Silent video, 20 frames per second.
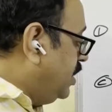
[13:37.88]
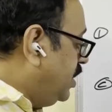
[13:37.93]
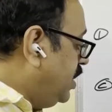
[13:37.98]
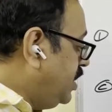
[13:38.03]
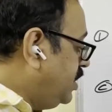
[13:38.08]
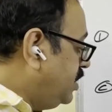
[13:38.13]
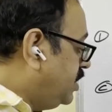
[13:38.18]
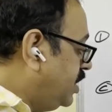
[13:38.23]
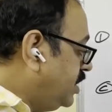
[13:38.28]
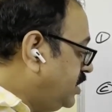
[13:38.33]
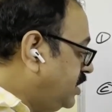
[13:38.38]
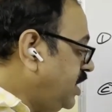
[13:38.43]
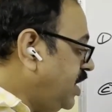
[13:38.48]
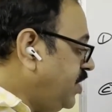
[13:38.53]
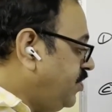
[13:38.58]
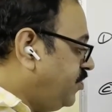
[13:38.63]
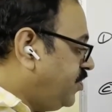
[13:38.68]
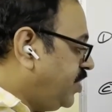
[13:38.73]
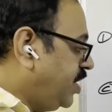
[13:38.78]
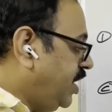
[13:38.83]
In this
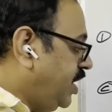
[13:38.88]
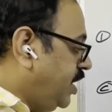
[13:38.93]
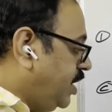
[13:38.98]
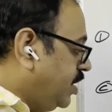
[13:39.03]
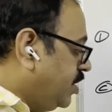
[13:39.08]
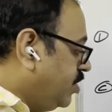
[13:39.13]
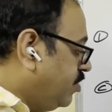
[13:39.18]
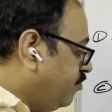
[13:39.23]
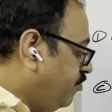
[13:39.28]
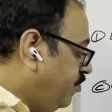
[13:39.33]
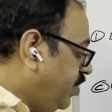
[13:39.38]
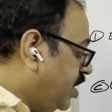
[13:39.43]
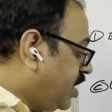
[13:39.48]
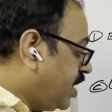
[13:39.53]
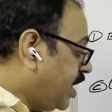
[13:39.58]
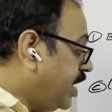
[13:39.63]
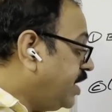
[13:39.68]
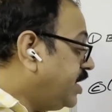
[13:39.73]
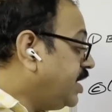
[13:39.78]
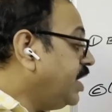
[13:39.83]
entry, we
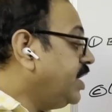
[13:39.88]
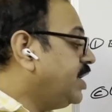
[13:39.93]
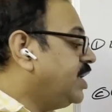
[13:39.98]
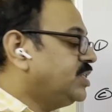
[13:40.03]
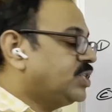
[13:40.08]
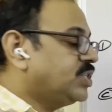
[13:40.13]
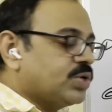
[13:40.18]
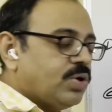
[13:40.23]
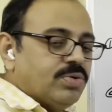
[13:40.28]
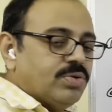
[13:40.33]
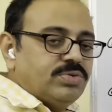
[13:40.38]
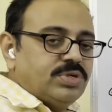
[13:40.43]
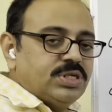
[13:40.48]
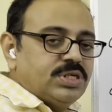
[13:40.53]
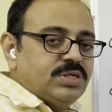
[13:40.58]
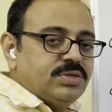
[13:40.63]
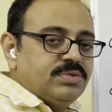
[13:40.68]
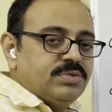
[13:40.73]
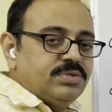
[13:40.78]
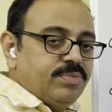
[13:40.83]
created
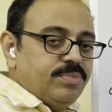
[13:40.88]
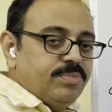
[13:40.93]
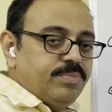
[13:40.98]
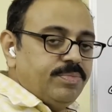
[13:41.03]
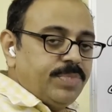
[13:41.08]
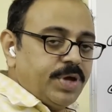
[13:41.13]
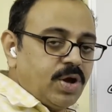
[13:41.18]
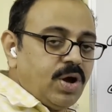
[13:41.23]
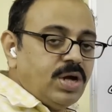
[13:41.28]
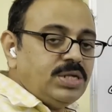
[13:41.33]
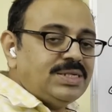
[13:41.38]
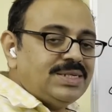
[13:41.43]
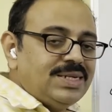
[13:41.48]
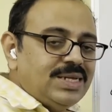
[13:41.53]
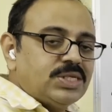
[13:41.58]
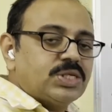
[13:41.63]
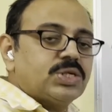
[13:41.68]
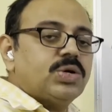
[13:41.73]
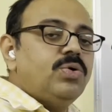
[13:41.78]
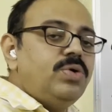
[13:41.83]
discount because
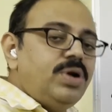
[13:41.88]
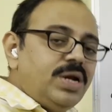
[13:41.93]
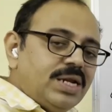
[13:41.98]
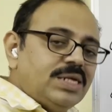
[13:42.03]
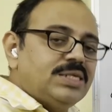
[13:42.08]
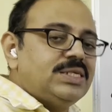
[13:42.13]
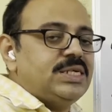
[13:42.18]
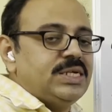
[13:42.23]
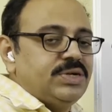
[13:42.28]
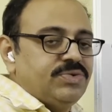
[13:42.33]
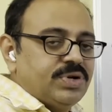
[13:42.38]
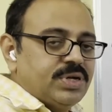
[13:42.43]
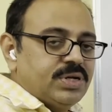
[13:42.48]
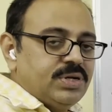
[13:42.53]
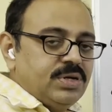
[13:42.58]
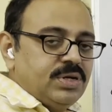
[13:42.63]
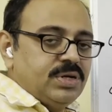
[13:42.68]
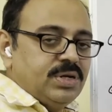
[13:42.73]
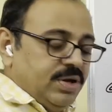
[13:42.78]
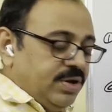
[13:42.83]
discount received.
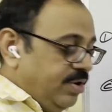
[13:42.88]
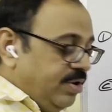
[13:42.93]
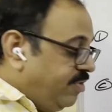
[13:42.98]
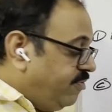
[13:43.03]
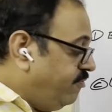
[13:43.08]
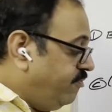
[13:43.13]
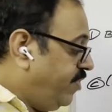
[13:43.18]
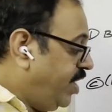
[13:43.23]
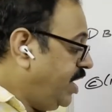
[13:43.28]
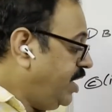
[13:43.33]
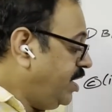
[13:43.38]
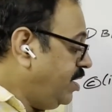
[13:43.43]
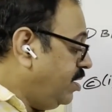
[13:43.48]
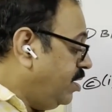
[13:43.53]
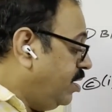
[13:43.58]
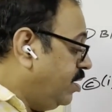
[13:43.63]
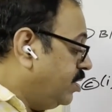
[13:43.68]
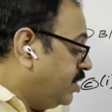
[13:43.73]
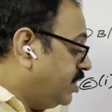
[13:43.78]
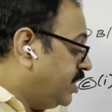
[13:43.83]

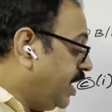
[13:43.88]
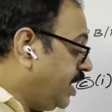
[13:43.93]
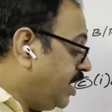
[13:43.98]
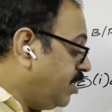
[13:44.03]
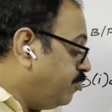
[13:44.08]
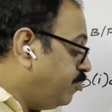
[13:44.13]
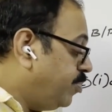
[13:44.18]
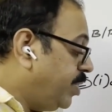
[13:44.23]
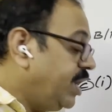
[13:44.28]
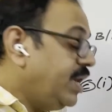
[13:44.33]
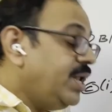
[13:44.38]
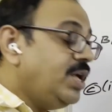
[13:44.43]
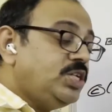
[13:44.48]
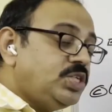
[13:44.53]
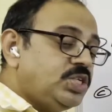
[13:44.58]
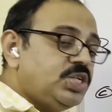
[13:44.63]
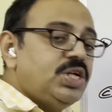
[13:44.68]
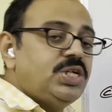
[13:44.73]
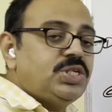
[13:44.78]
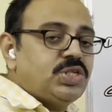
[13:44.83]
When that bill
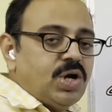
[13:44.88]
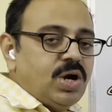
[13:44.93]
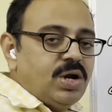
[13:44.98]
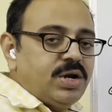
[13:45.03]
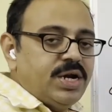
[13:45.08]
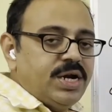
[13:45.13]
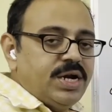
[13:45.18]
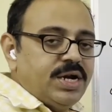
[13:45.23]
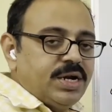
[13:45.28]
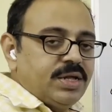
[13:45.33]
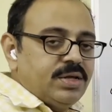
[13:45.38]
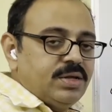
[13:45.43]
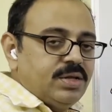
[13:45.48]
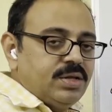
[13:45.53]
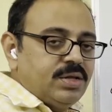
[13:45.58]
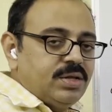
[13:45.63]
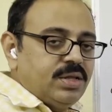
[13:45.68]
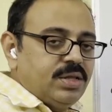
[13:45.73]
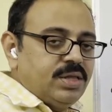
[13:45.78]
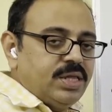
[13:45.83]
is dishonored,
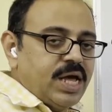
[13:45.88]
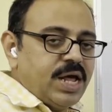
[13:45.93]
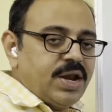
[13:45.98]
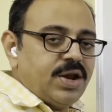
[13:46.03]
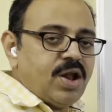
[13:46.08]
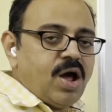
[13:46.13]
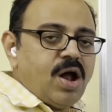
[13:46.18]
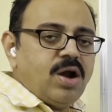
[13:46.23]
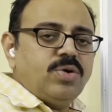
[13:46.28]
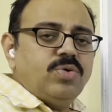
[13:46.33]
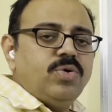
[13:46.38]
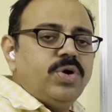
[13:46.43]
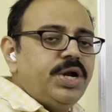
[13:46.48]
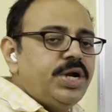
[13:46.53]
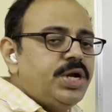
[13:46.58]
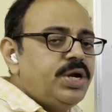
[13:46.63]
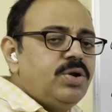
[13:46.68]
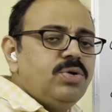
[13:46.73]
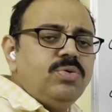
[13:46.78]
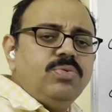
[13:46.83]
they are not
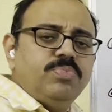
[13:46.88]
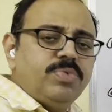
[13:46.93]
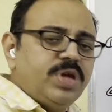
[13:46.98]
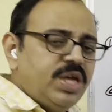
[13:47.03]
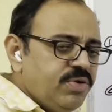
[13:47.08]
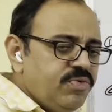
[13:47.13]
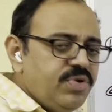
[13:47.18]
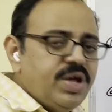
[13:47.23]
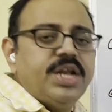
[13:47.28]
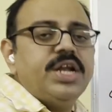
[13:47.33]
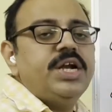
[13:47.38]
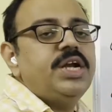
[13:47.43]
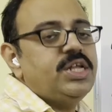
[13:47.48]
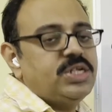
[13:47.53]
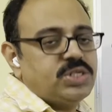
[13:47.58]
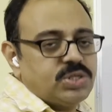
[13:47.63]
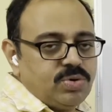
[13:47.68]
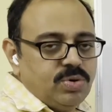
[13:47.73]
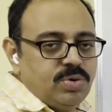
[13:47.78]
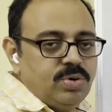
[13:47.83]
going to give any
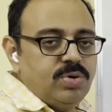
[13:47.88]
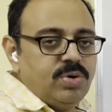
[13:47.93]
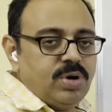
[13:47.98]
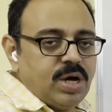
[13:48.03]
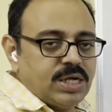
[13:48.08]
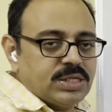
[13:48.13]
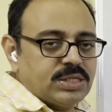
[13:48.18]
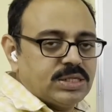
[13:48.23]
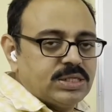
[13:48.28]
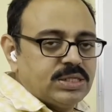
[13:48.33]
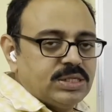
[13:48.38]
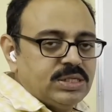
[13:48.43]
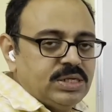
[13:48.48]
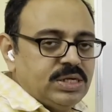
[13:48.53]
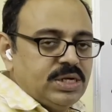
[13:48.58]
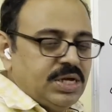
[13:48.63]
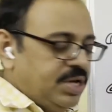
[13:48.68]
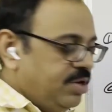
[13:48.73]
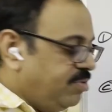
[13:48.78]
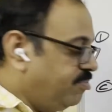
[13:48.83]
discount to us.
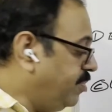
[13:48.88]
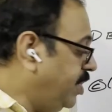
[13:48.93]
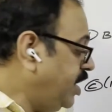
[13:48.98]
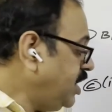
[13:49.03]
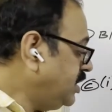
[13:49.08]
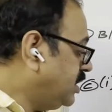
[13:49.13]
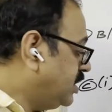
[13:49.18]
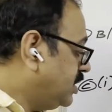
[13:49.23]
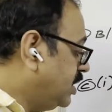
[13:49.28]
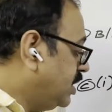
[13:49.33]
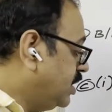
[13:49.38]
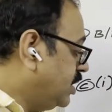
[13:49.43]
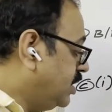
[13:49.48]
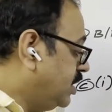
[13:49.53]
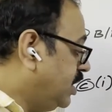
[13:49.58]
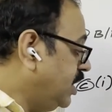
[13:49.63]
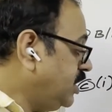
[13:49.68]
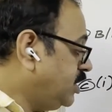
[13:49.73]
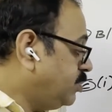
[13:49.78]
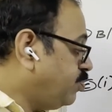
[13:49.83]
Means
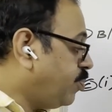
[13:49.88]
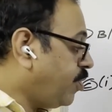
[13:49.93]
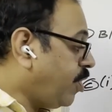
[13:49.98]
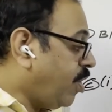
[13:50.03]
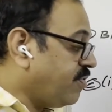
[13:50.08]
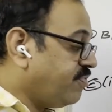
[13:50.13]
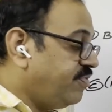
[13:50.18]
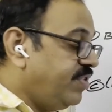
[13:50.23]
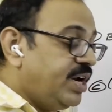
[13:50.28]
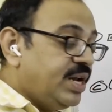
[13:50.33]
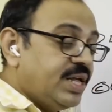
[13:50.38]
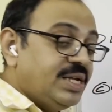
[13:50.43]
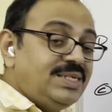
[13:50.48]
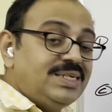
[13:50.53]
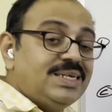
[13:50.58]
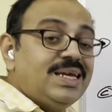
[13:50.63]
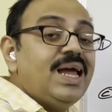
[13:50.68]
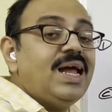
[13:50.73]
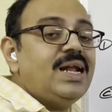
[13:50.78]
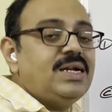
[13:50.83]
this profit
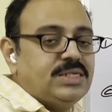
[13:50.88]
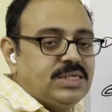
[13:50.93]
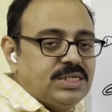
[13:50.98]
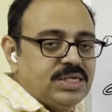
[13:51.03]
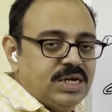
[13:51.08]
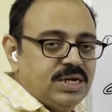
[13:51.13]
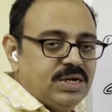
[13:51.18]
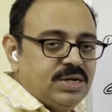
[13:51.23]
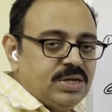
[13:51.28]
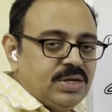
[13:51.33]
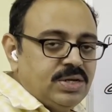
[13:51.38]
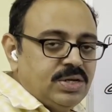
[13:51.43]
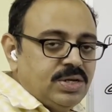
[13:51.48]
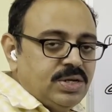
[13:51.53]
is cancelled.